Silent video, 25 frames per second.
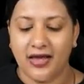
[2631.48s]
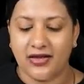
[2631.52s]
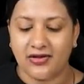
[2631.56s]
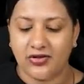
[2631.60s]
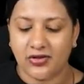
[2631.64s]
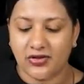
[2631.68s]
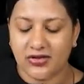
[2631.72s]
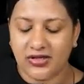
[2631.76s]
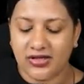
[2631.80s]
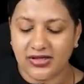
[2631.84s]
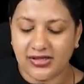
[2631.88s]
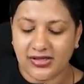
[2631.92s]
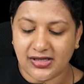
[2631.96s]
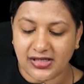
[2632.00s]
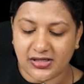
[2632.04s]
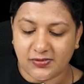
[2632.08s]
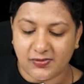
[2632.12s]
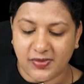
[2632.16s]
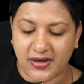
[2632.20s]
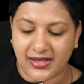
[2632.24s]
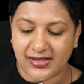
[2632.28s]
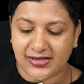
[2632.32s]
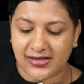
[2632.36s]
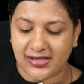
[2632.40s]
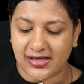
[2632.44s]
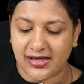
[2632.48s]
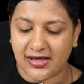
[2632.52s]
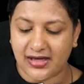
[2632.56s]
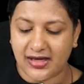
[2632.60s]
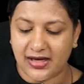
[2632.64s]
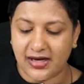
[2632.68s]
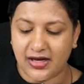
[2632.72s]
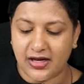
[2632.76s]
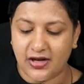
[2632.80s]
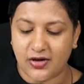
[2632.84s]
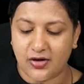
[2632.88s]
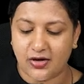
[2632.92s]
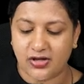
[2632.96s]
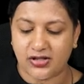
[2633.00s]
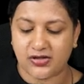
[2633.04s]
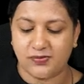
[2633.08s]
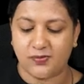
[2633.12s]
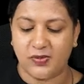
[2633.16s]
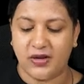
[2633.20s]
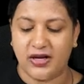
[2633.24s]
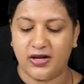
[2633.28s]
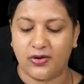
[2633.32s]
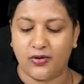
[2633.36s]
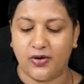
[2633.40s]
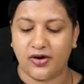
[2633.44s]
So this is basically your
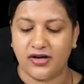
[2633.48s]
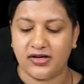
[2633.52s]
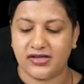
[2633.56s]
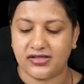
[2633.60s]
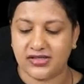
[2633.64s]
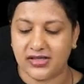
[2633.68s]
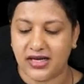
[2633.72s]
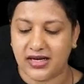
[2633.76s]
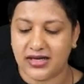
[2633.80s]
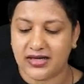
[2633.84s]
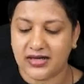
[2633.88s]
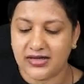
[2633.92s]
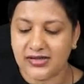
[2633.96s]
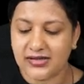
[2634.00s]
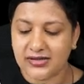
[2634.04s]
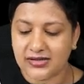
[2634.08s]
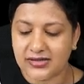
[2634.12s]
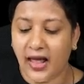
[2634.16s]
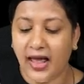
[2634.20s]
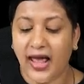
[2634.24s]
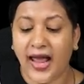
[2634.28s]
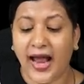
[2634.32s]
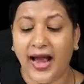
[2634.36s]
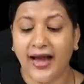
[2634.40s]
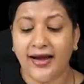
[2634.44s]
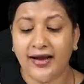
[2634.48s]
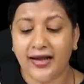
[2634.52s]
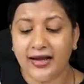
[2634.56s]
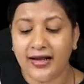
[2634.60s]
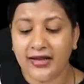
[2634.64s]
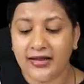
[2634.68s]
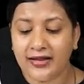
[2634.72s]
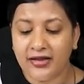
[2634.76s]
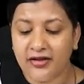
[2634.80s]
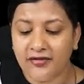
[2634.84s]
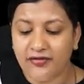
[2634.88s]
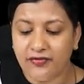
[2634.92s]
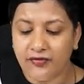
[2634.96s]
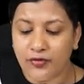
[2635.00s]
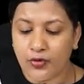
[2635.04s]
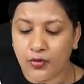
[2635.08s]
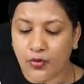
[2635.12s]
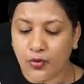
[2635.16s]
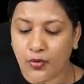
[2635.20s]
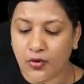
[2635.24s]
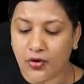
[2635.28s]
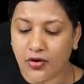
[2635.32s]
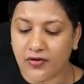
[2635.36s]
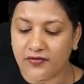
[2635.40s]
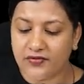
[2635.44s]
sphenoid sinus, and in the
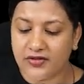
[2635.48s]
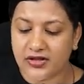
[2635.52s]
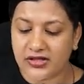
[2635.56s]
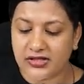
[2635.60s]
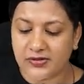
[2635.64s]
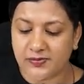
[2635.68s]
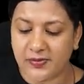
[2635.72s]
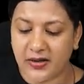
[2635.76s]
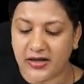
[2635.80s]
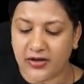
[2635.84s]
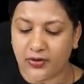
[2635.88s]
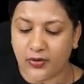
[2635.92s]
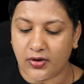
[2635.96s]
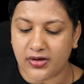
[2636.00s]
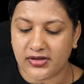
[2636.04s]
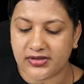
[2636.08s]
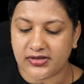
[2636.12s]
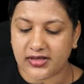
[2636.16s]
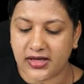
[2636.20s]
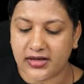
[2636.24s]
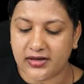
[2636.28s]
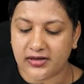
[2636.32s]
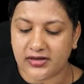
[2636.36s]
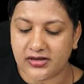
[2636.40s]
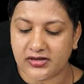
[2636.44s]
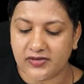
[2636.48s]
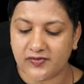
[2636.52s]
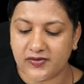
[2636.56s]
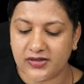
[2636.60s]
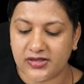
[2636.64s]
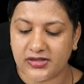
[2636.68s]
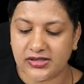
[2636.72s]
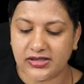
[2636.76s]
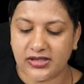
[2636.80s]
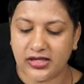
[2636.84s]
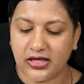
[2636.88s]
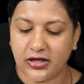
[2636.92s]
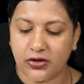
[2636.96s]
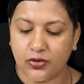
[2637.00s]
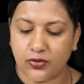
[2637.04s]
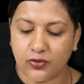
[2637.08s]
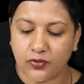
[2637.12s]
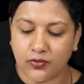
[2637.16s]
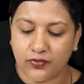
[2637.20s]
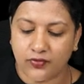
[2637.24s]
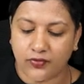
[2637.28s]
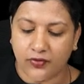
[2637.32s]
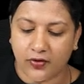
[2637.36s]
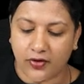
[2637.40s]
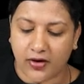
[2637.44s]
floor of the sphenoid sinus we see
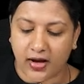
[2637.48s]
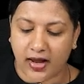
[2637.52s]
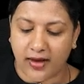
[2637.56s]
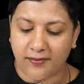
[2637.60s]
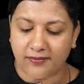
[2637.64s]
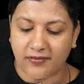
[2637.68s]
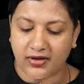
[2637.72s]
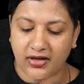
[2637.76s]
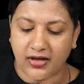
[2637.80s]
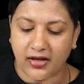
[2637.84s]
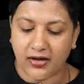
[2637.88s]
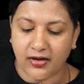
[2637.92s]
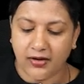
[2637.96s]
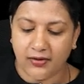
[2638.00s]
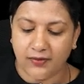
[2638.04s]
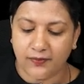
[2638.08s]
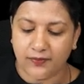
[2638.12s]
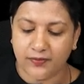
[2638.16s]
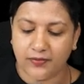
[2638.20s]
two foramina.